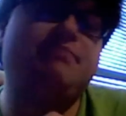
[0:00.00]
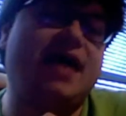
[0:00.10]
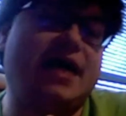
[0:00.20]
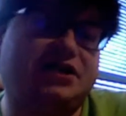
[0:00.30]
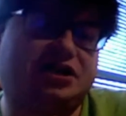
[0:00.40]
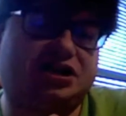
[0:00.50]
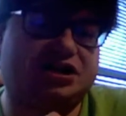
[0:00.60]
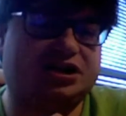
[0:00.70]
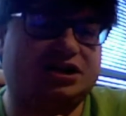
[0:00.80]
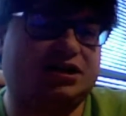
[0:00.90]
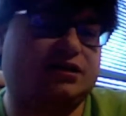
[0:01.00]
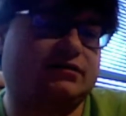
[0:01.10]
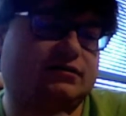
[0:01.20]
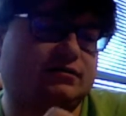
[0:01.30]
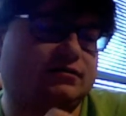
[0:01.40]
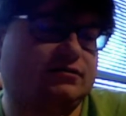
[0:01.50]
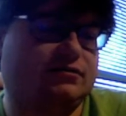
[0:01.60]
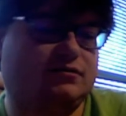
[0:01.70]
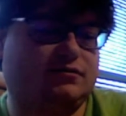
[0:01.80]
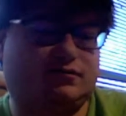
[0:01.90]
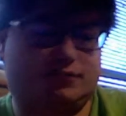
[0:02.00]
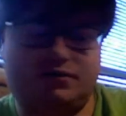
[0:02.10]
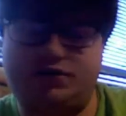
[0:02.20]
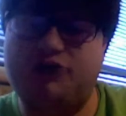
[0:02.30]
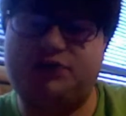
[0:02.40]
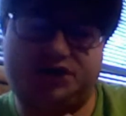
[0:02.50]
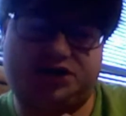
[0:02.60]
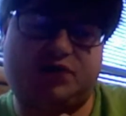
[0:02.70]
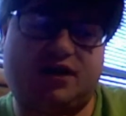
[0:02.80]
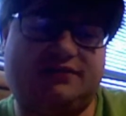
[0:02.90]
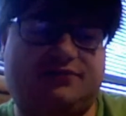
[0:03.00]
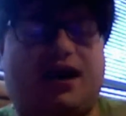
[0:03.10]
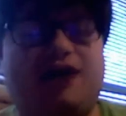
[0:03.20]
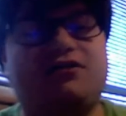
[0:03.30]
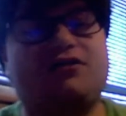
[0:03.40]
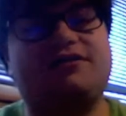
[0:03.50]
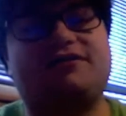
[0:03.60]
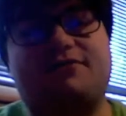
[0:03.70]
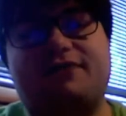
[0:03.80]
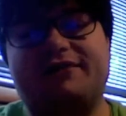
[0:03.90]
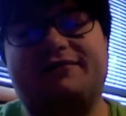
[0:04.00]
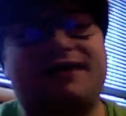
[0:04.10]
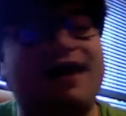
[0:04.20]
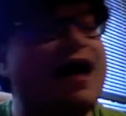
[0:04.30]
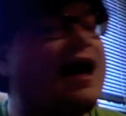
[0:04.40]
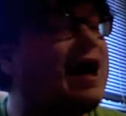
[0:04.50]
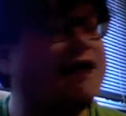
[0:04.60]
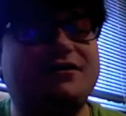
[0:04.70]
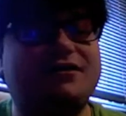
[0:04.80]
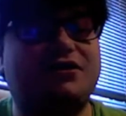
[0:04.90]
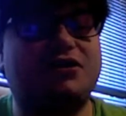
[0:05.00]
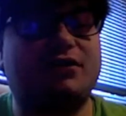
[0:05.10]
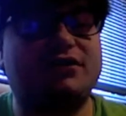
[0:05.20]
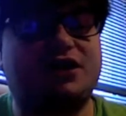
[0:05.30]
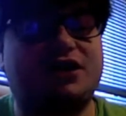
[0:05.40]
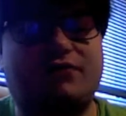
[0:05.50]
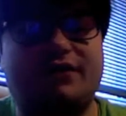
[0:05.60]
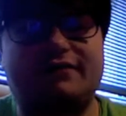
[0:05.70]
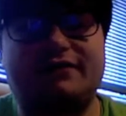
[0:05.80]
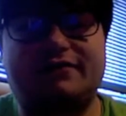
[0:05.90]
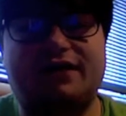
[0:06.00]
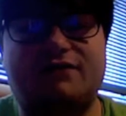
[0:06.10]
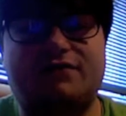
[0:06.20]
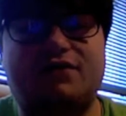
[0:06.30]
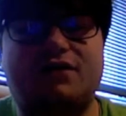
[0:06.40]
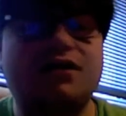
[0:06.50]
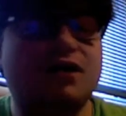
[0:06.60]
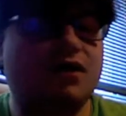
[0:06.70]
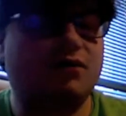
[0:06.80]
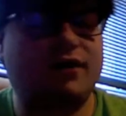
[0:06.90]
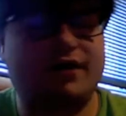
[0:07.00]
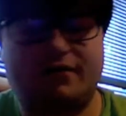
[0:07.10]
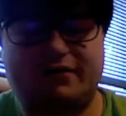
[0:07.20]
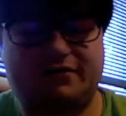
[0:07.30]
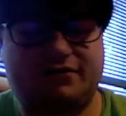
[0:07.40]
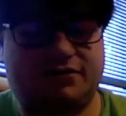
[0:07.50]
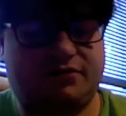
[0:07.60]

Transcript: bitch knows what she wants. I don't know what John wants. I really don't know what John wants except for what he wants to do with the